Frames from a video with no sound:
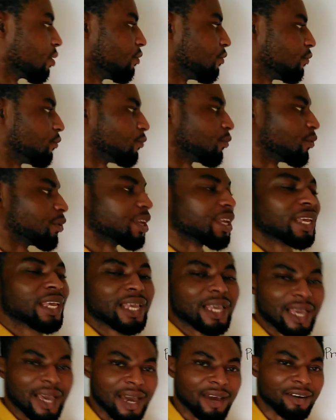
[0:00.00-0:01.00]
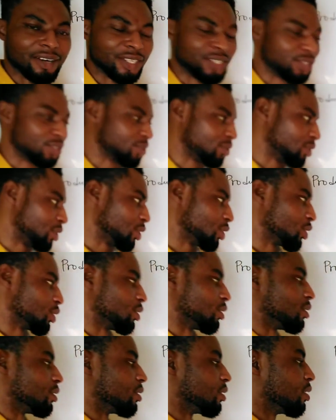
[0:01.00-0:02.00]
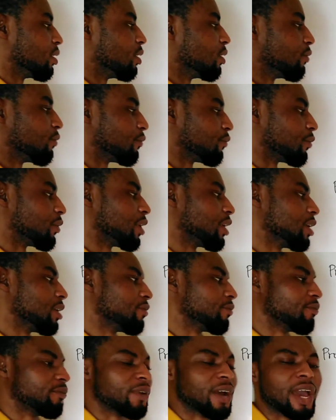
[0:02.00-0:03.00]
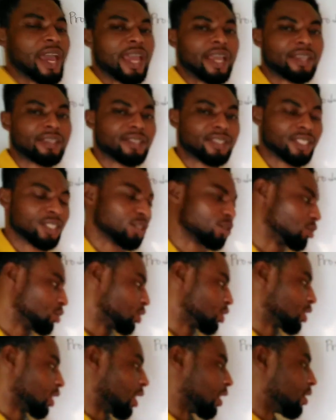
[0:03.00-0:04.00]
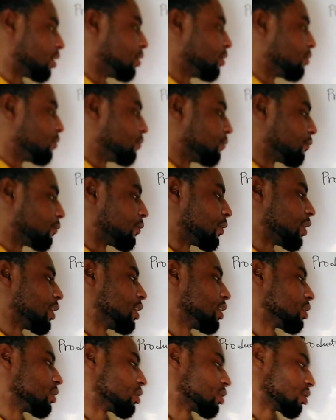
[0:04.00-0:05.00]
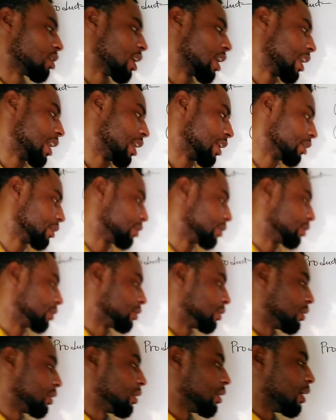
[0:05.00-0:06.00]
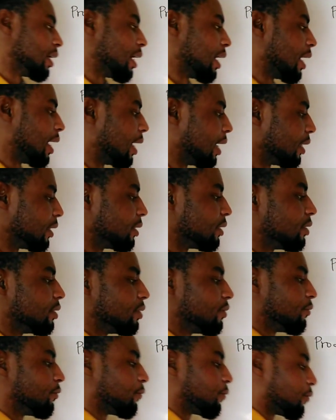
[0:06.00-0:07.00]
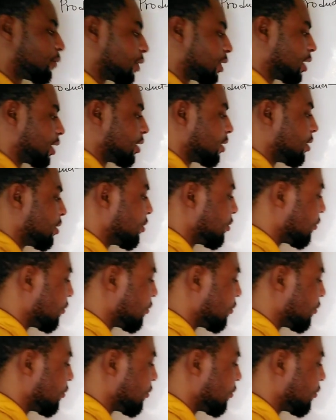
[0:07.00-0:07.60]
free car registration, free fire extinguisher, free triangle, and free